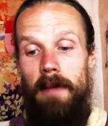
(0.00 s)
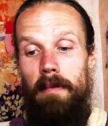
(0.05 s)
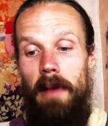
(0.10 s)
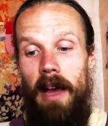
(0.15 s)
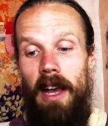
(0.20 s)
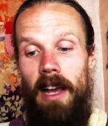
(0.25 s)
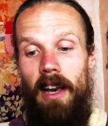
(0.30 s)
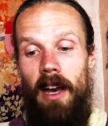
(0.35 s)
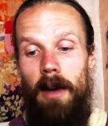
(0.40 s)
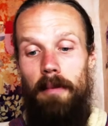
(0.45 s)

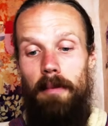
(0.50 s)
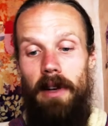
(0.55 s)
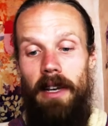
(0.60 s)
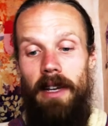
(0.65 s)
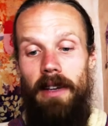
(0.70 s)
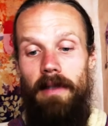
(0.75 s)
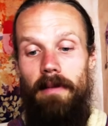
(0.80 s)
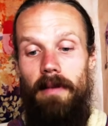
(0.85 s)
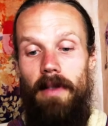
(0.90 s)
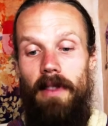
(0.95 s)
back up it,
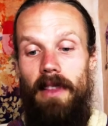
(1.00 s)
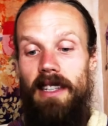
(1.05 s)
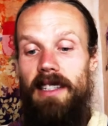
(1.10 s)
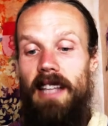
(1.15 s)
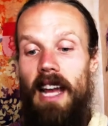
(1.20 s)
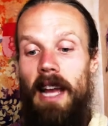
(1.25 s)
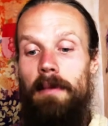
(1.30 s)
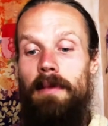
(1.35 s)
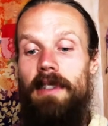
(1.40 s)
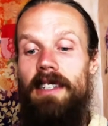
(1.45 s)
this
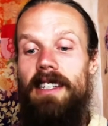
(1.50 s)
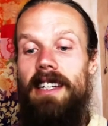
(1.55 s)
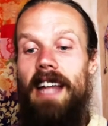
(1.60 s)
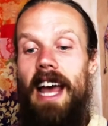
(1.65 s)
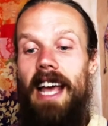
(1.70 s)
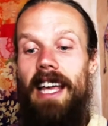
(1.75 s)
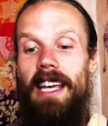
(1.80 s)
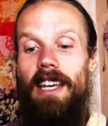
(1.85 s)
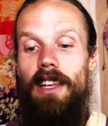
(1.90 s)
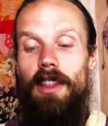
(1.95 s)
time
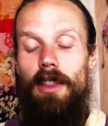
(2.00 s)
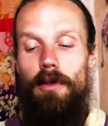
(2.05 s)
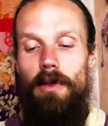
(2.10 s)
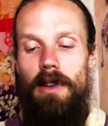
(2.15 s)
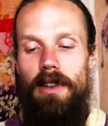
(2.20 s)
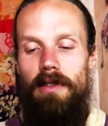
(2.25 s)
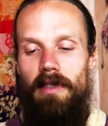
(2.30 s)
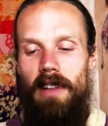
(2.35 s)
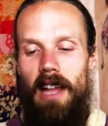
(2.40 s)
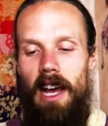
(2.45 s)
snagging three
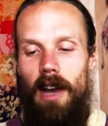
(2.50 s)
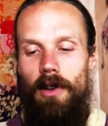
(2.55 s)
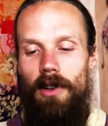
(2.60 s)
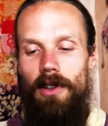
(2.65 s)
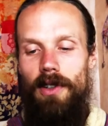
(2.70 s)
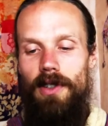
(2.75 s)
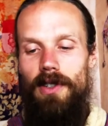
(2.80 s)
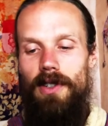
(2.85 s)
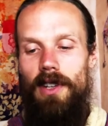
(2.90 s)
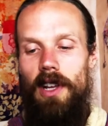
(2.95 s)

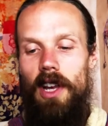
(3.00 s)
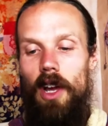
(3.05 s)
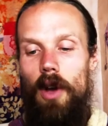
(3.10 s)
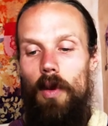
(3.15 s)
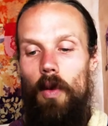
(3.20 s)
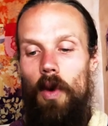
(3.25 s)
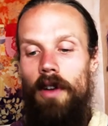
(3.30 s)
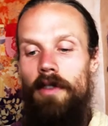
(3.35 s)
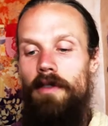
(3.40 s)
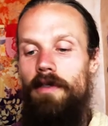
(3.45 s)
flowers,
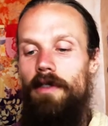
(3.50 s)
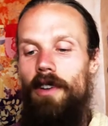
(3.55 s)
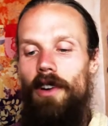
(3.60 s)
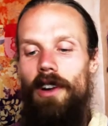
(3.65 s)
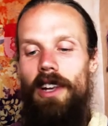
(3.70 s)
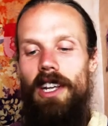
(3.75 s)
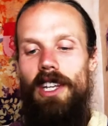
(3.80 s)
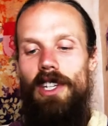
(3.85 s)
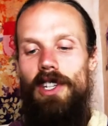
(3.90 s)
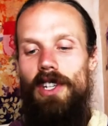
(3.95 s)
one for
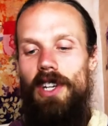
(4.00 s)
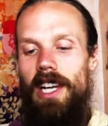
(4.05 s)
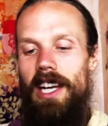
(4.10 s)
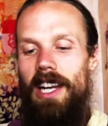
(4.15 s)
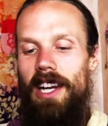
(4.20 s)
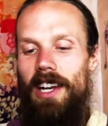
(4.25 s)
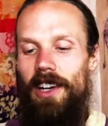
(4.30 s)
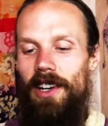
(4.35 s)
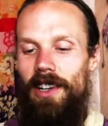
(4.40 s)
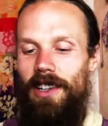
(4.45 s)
each
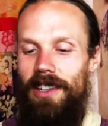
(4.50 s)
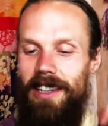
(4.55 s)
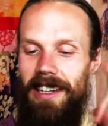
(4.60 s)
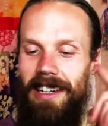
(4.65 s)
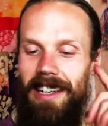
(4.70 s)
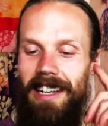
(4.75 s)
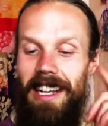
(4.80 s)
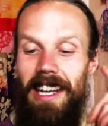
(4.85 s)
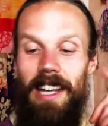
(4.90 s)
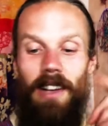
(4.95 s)
ear
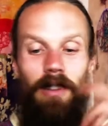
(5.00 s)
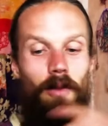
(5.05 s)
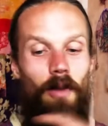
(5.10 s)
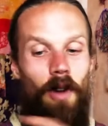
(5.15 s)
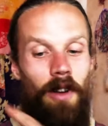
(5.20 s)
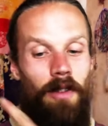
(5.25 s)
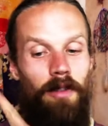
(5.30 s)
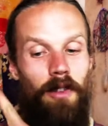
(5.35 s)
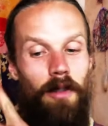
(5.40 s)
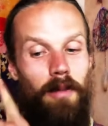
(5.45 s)
and
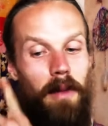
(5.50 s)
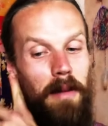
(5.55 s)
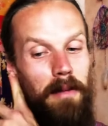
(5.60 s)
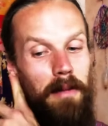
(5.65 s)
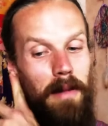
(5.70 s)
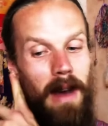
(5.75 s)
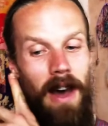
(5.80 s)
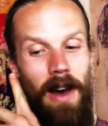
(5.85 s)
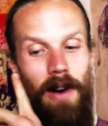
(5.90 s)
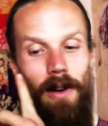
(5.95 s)
one for my
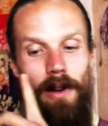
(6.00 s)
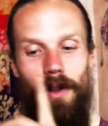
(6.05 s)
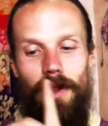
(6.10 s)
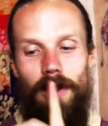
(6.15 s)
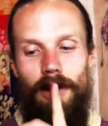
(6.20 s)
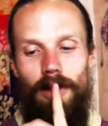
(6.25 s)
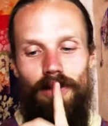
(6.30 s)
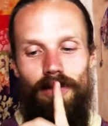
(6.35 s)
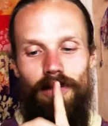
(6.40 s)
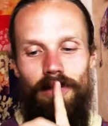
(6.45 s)
mouth.
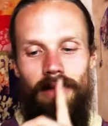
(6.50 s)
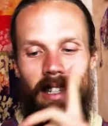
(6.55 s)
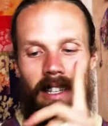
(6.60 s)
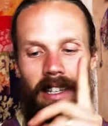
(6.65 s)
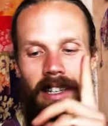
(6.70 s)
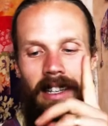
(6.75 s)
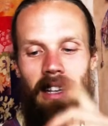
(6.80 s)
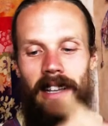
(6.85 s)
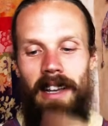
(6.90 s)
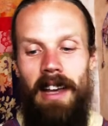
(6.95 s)

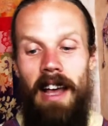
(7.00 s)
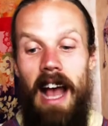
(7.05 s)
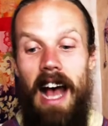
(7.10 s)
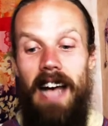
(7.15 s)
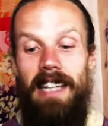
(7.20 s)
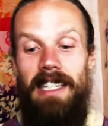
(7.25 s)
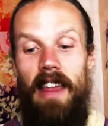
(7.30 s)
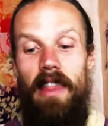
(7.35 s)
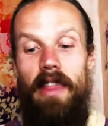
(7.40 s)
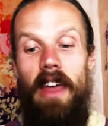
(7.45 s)

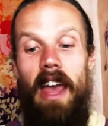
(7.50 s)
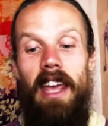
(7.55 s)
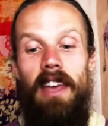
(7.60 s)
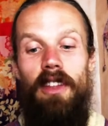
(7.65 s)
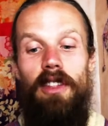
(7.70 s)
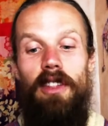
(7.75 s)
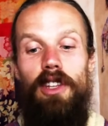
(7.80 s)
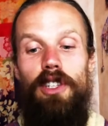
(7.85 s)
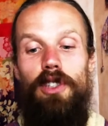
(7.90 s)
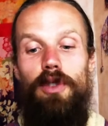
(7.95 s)
As I thanked
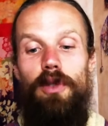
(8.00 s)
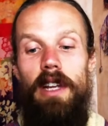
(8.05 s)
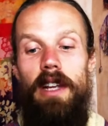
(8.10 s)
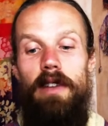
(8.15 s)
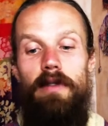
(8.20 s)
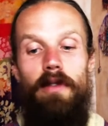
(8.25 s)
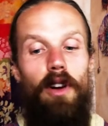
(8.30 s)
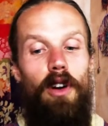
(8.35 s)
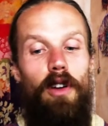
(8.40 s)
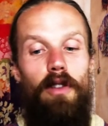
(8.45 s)
the tree
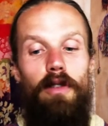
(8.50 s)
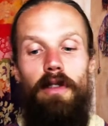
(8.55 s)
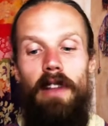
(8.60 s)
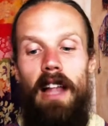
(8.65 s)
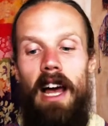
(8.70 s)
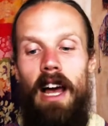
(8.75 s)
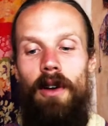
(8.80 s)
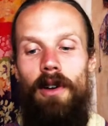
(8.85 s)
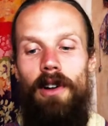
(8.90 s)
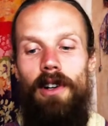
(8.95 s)
for her
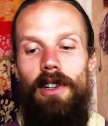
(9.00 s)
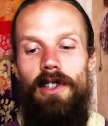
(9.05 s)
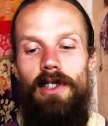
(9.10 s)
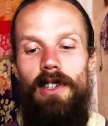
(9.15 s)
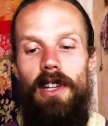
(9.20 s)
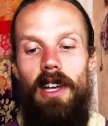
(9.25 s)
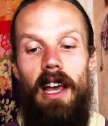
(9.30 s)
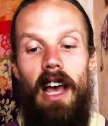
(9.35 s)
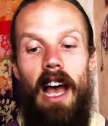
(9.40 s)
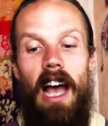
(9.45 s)
flowers,
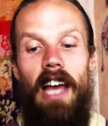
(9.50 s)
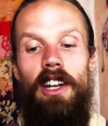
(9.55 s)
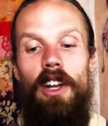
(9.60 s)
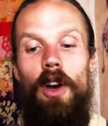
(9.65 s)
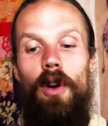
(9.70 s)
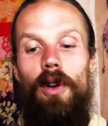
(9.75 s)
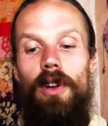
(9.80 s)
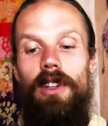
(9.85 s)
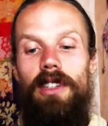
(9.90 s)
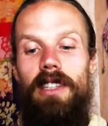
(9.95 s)
I
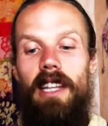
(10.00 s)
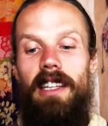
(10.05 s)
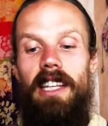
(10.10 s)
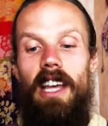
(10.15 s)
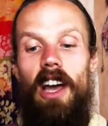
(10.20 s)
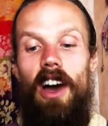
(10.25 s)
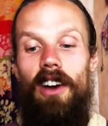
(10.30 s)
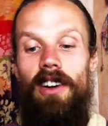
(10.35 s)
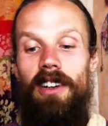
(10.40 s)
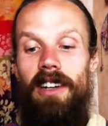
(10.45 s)
noticed that the
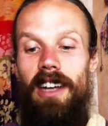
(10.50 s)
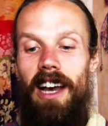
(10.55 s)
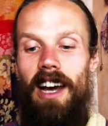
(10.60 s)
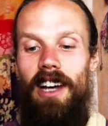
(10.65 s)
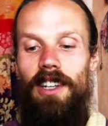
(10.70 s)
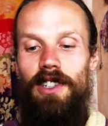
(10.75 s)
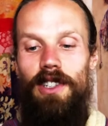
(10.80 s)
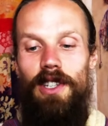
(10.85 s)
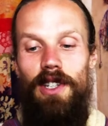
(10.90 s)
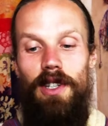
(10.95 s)

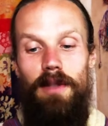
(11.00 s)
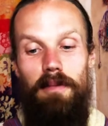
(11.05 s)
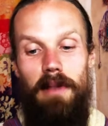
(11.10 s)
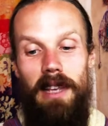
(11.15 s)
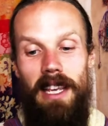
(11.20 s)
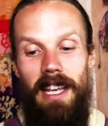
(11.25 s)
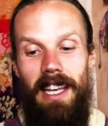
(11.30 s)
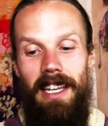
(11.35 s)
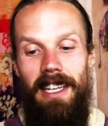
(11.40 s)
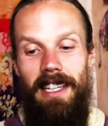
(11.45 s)
unconscious
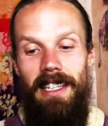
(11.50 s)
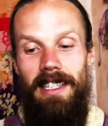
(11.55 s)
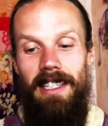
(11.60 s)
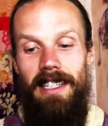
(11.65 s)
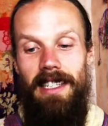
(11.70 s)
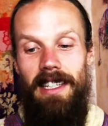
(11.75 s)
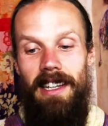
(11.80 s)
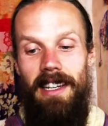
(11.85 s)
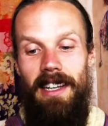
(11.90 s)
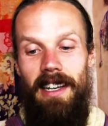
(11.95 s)
beings,